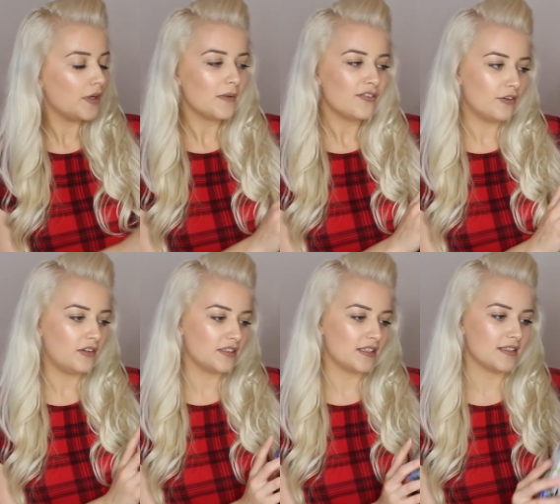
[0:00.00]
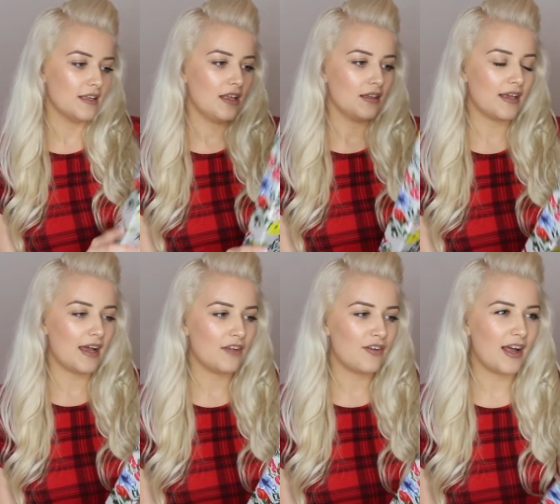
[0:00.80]
of one of my folders
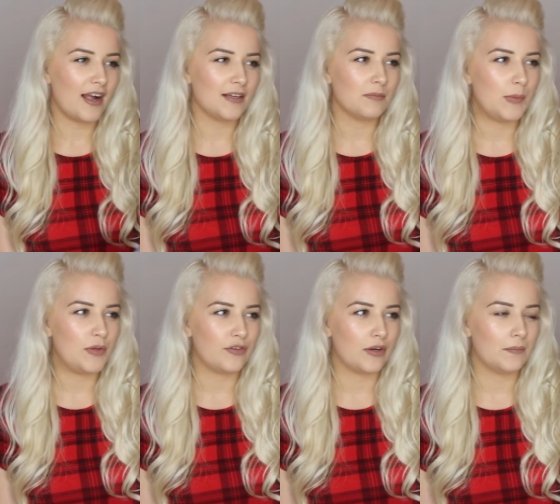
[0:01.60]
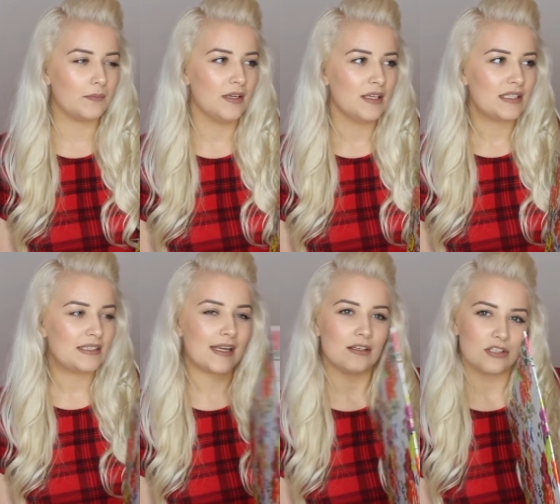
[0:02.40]
that I've had maybe from
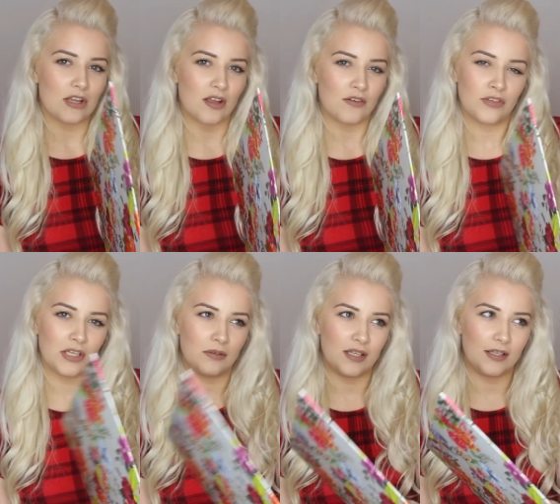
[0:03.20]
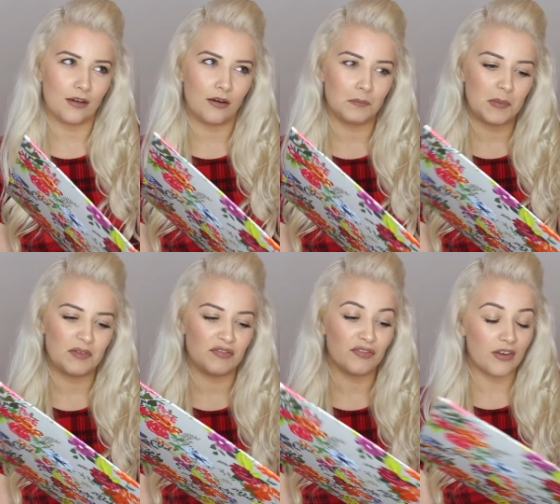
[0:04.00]
second year of uni or maybe
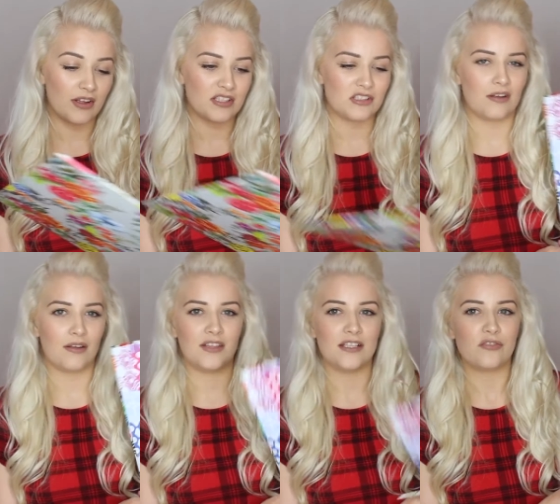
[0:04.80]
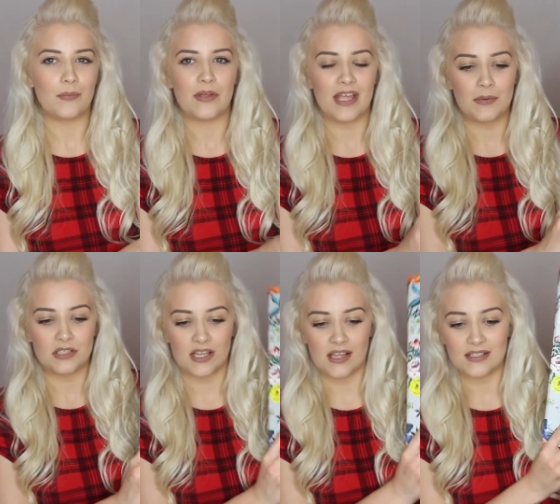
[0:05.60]
even first year. These are from
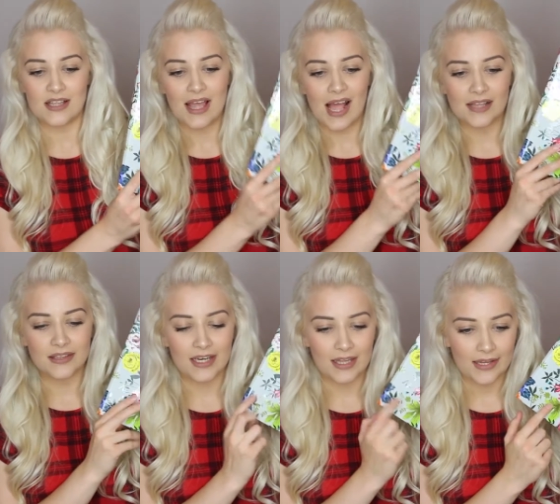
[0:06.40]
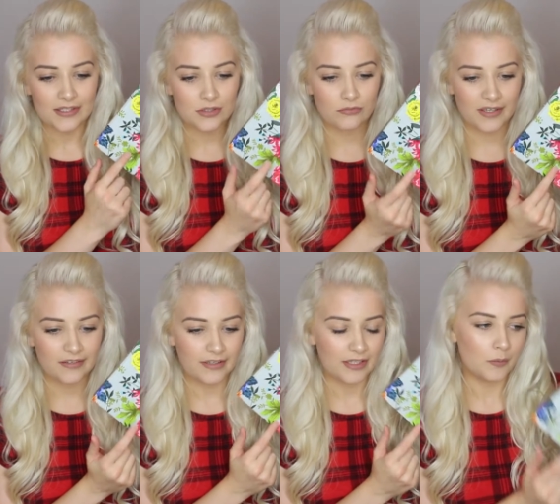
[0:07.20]
Paperchase and they last
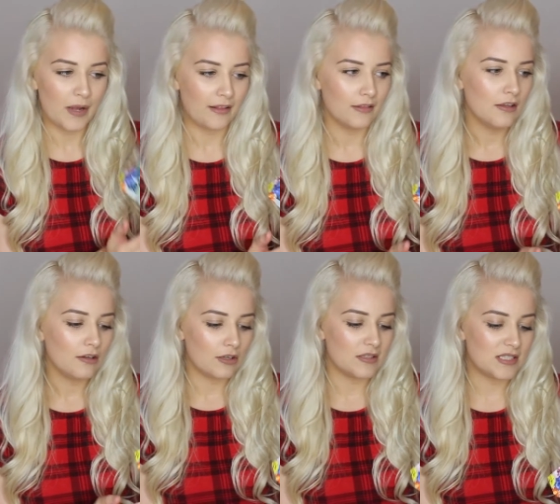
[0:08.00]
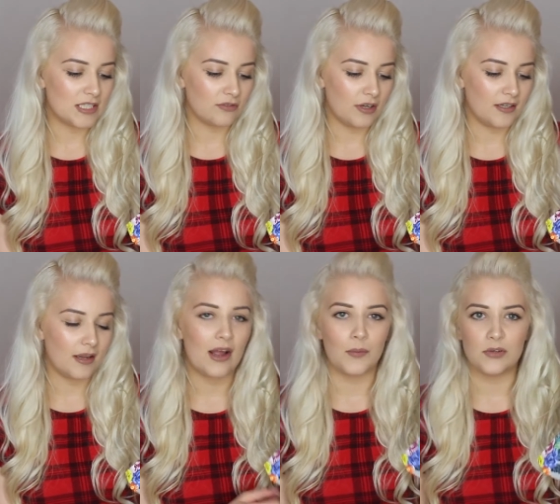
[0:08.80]
really, really well considering
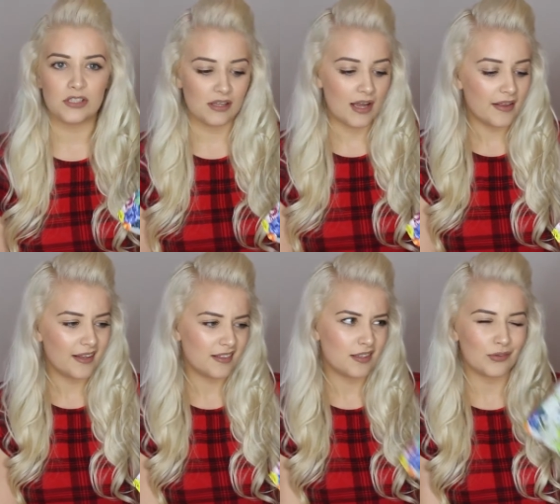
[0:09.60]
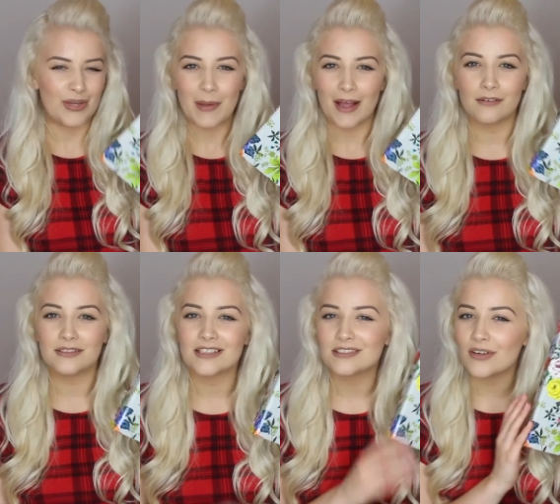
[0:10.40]
how much they are. Like it's
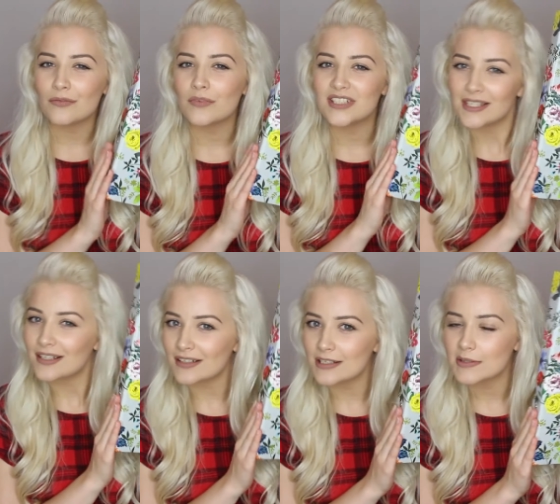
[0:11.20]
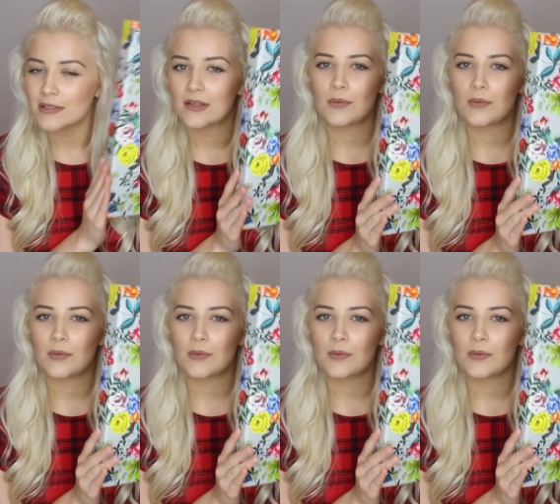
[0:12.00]
£3. It's not ridiculous.